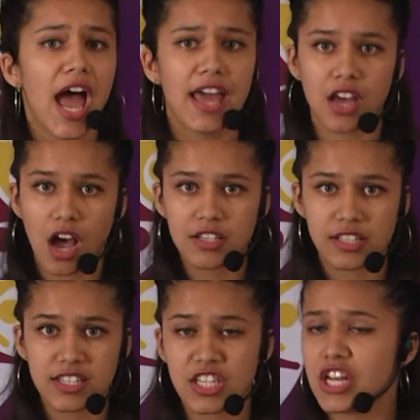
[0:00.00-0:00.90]
An
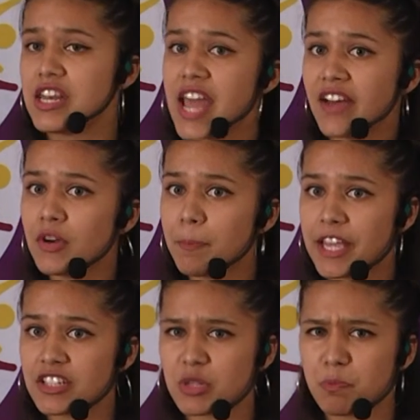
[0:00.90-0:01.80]
artist never
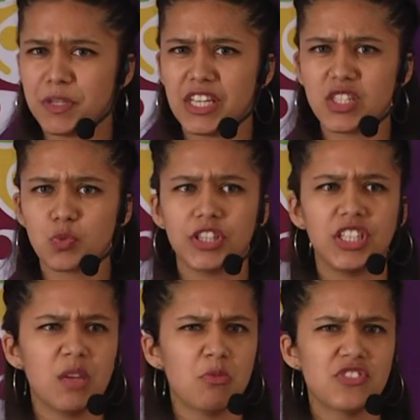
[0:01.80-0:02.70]
paints a piece with
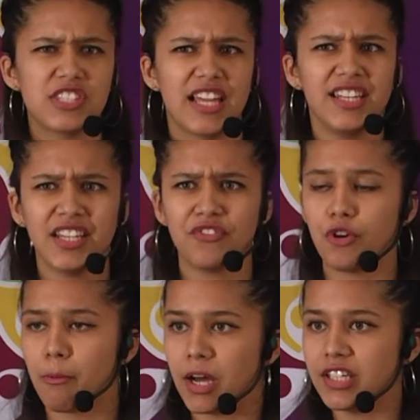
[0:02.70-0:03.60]
the aim of selling it
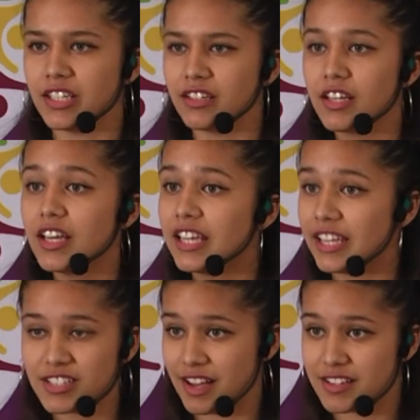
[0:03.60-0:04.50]
for money.
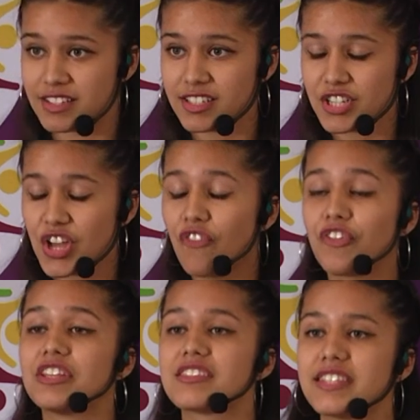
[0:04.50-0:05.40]
He does it for
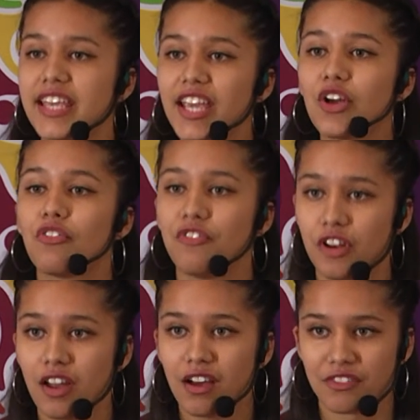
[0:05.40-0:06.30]
the sake of
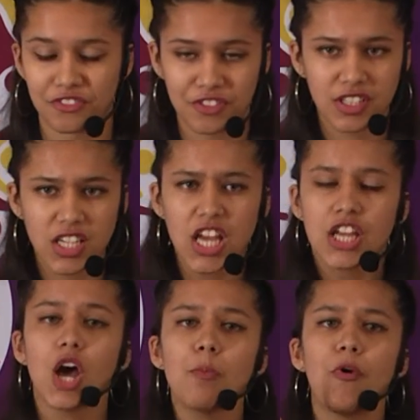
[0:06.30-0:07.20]
love.
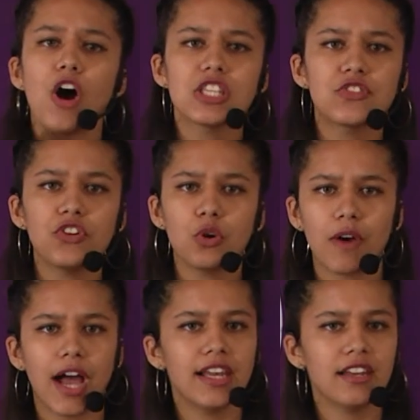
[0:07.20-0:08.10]
Now pause for a
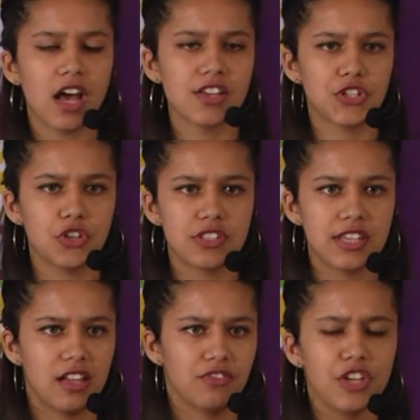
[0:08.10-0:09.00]
while and ask
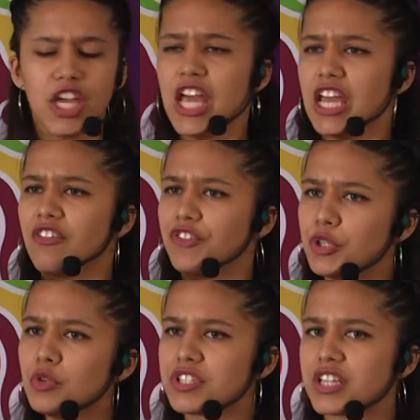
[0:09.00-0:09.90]
yourself, if
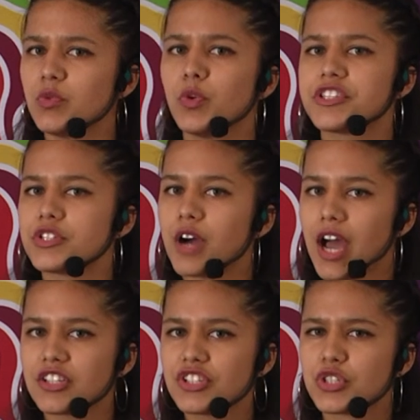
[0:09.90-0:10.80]
you did what you
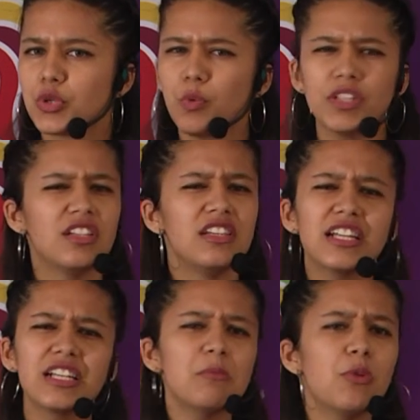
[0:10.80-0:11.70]
had to do with a
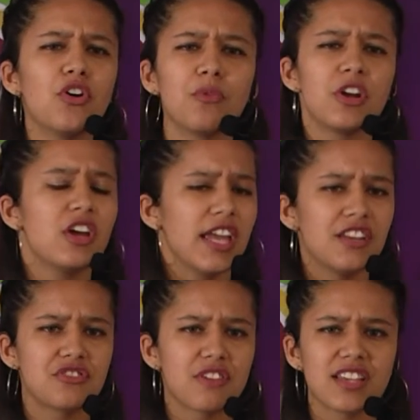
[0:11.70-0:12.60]
little more
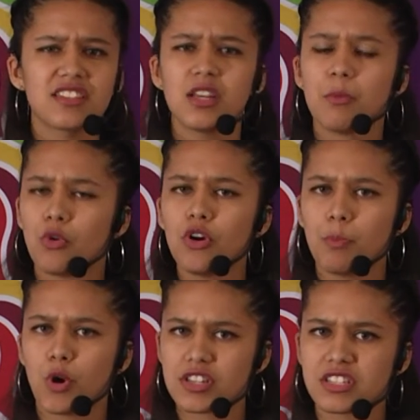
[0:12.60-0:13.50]
interest and a more
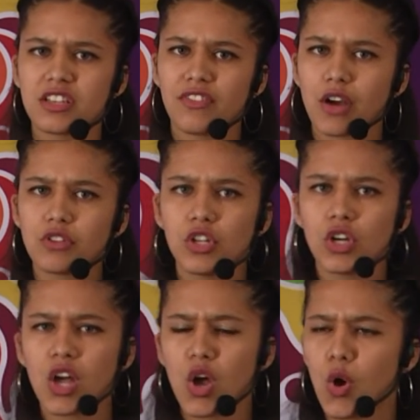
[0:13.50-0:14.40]
positive
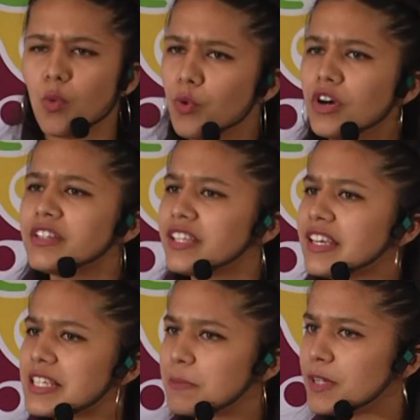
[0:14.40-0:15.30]
outlook, would
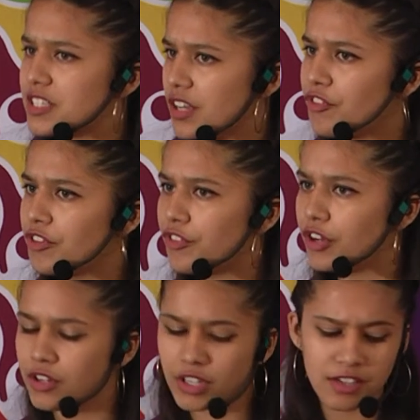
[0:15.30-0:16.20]
things be different for
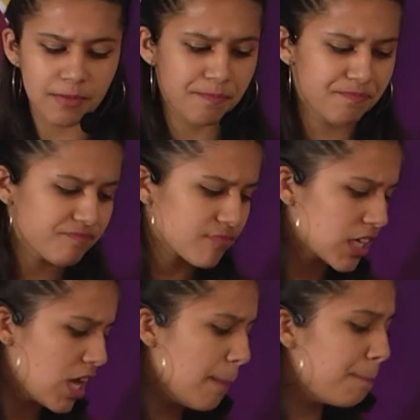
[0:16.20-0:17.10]
good?
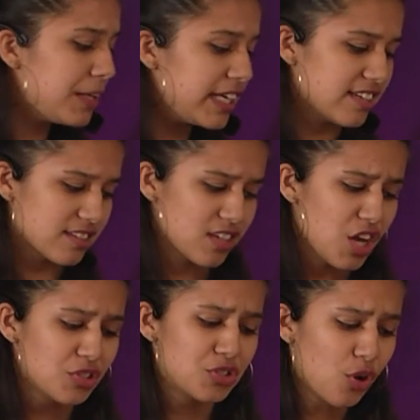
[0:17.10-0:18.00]
Please,
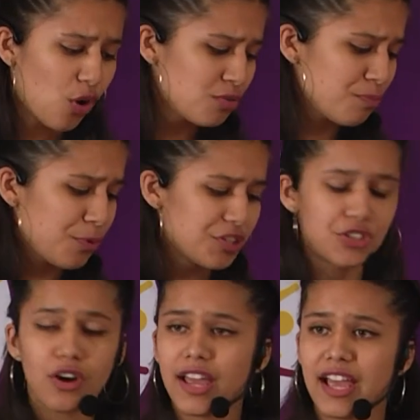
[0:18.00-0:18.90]
don't put
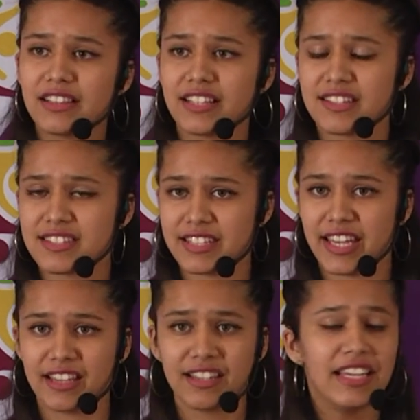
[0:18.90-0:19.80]
your health at
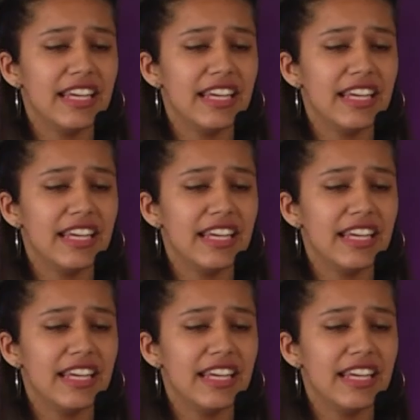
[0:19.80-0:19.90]
stake.